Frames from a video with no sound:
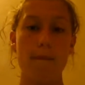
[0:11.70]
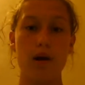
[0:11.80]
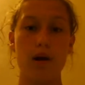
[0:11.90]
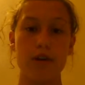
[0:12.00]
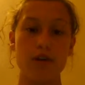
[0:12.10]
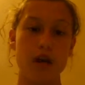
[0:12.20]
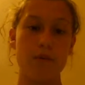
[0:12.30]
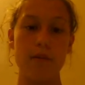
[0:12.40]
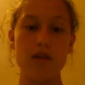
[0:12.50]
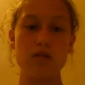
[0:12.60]
but I'm going to try
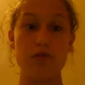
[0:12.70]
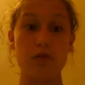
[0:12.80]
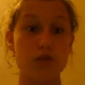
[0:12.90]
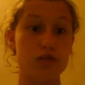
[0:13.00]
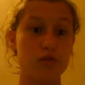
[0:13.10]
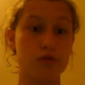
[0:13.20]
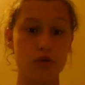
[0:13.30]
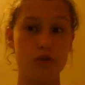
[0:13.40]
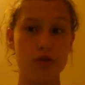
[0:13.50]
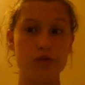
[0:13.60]
my best before school
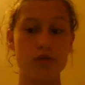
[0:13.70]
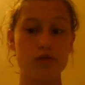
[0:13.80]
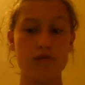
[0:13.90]
starts.